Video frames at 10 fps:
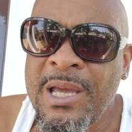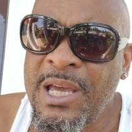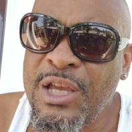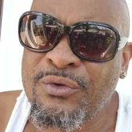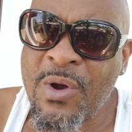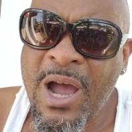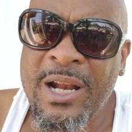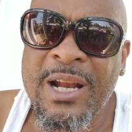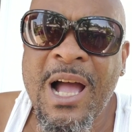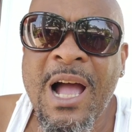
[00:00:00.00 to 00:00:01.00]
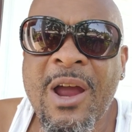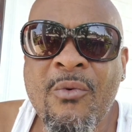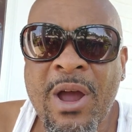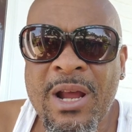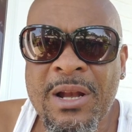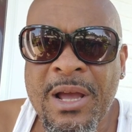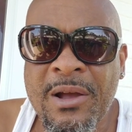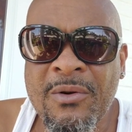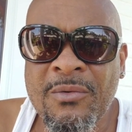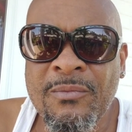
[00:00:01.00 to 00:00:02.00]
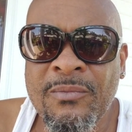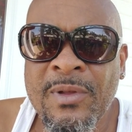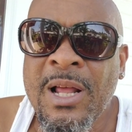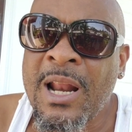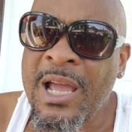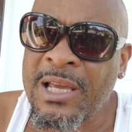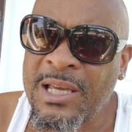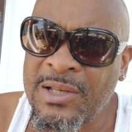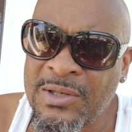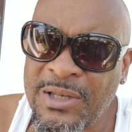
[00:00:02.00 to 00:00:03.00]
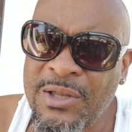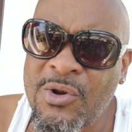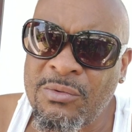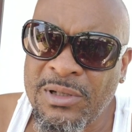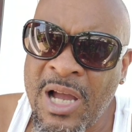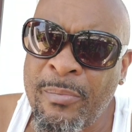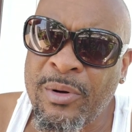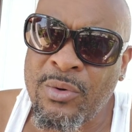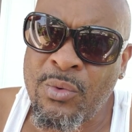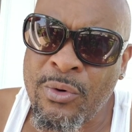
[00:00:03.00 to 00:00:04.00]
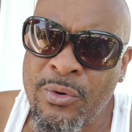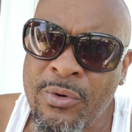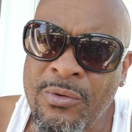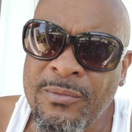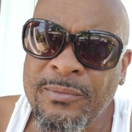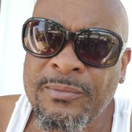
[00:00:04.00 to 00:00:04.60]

He's riding high right now, like he's sitting on top of the world.